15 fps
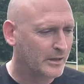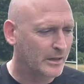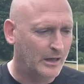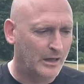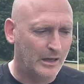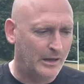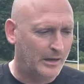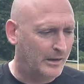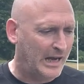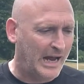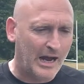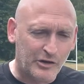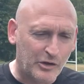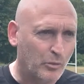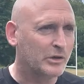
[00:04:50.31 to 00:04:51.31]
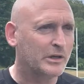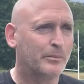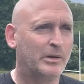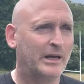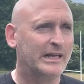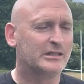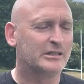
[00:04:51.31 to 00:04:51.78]
uh, how you want to
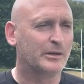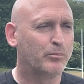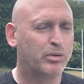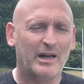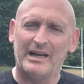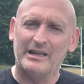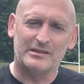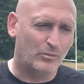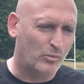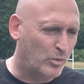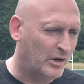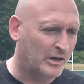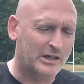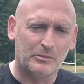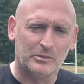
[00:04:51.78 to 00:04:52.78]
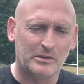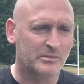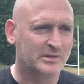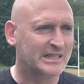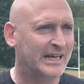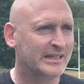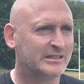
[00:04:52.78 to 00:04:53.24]
play to the players and working with them
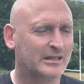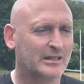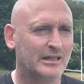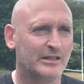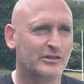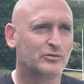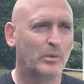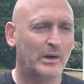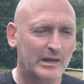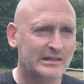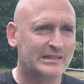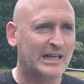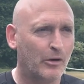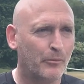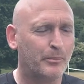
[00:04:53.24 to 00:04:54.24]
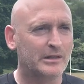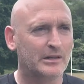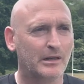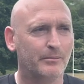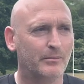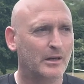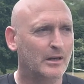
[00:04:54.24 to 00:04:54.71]
tactically as well as helping
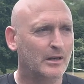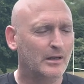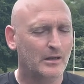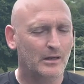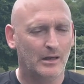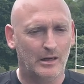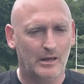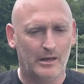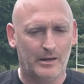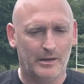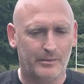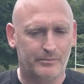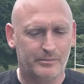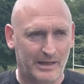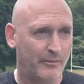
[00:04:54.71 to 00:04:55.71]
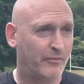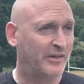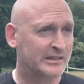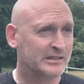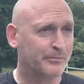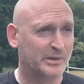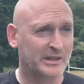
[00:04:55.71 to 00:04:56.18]
them uh, get
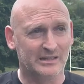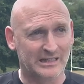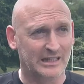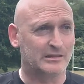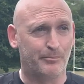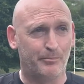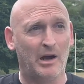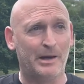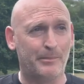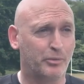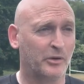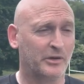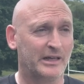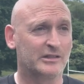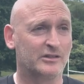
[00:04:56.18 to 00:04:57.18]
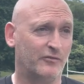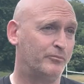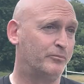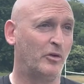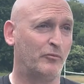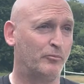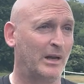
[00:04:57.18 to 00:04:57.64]
fitter because that's a byproduct of,
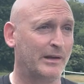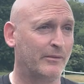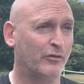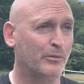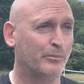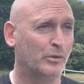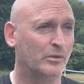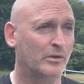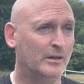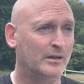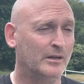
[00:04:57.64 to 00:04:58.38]
of playing football.